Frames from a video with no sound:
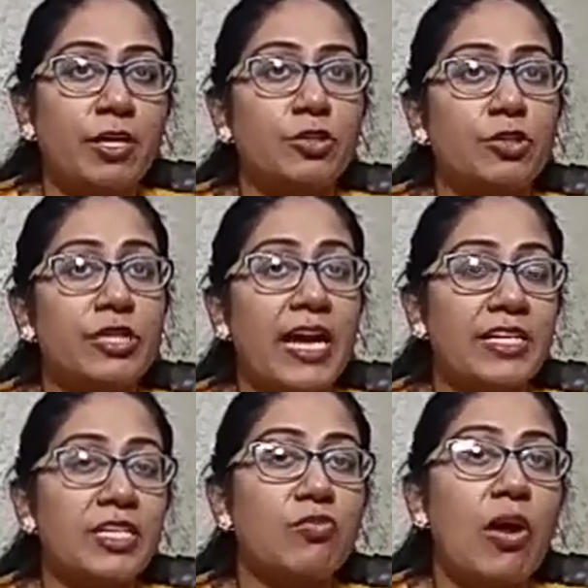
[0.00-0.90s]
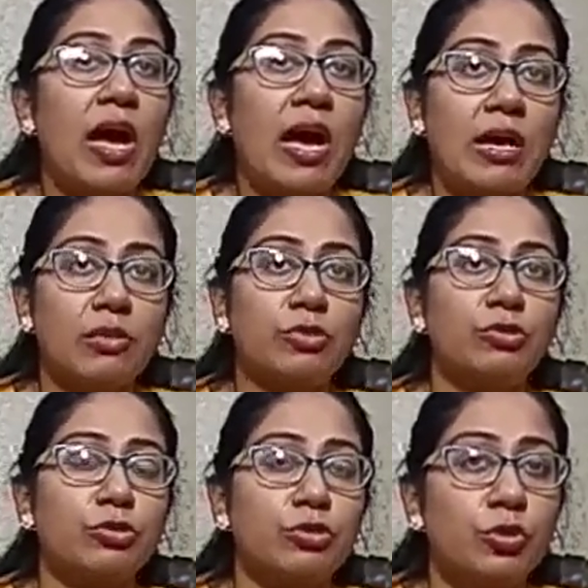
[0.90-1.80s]
So that is how
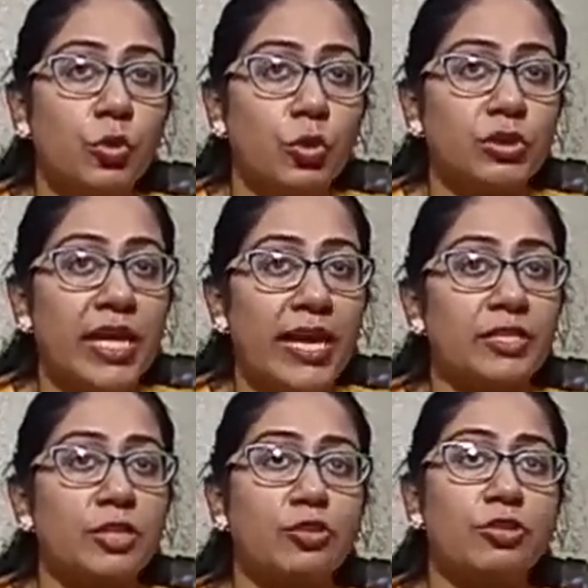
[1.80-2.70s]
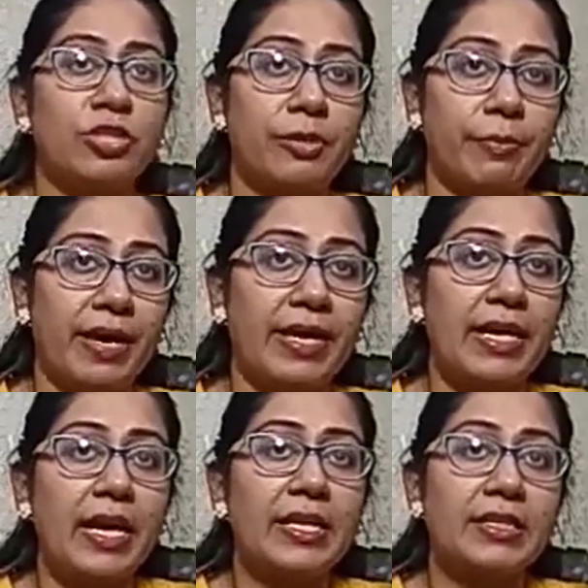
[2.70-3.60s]
you should know that it should remain
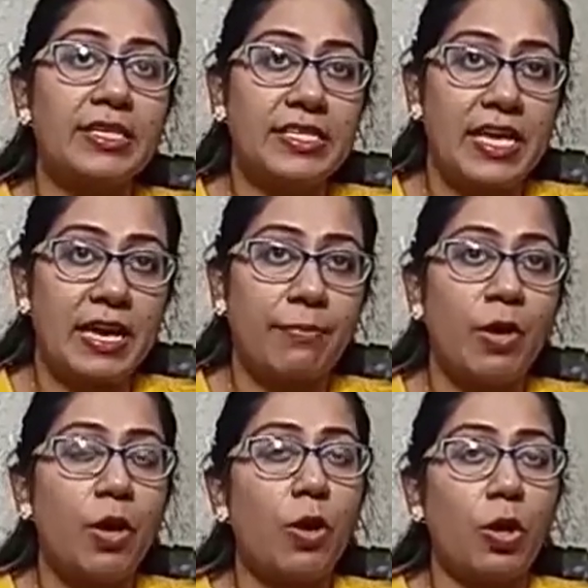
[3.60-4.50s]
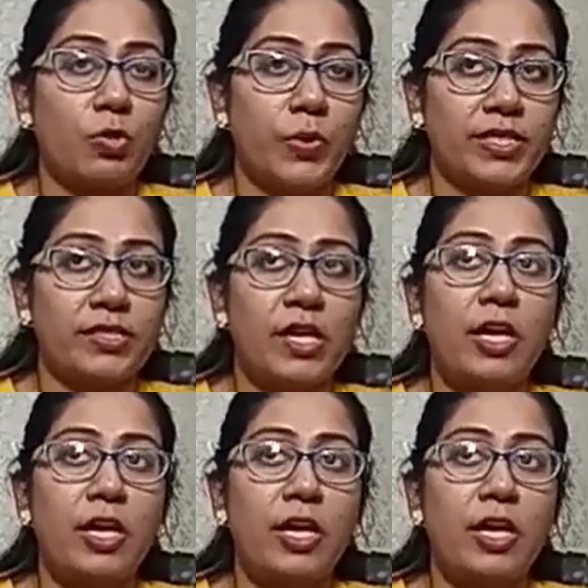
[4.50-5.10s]
the same always.